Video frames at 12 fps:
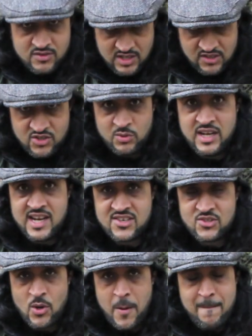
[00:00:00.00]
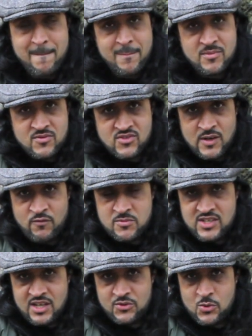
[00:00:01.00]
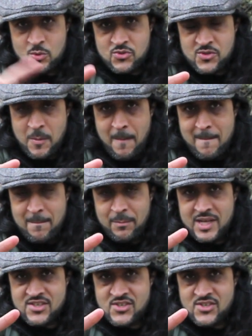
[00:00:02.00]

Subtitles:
Until the next time, Zed from Zed Outdoors, peace